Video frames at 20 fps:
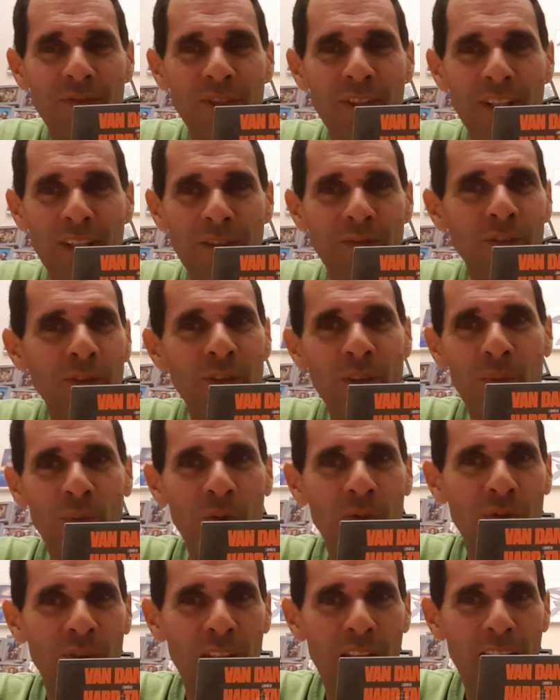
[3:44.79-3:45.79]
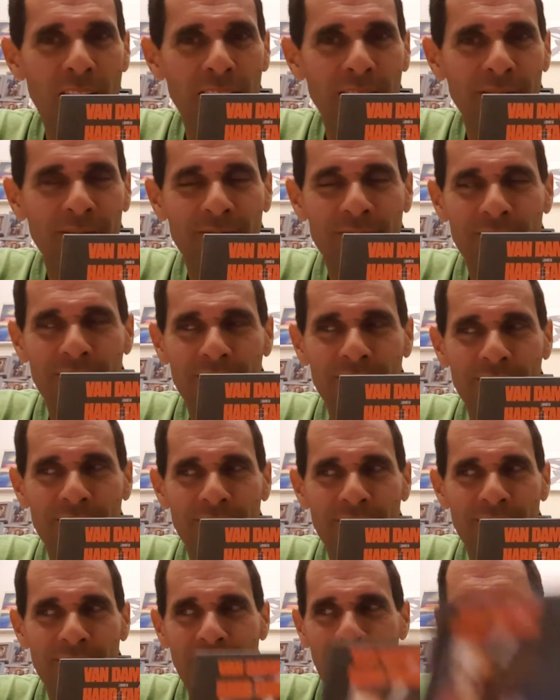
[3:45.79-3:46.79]
flick if you're in the mood for
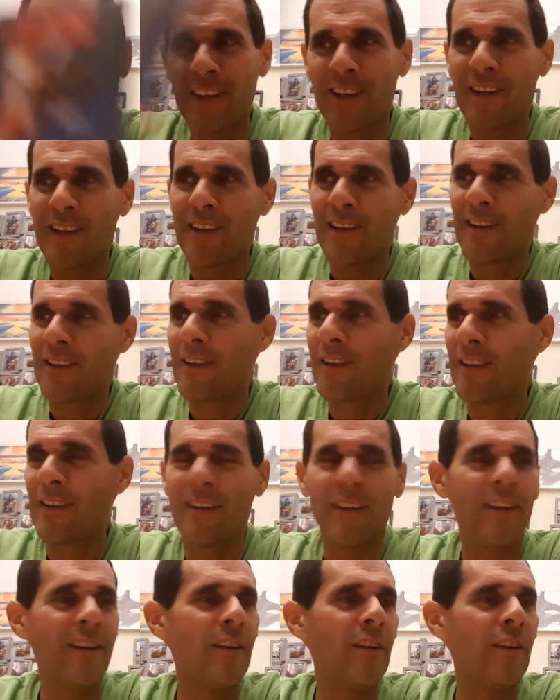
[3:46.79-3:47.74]
that.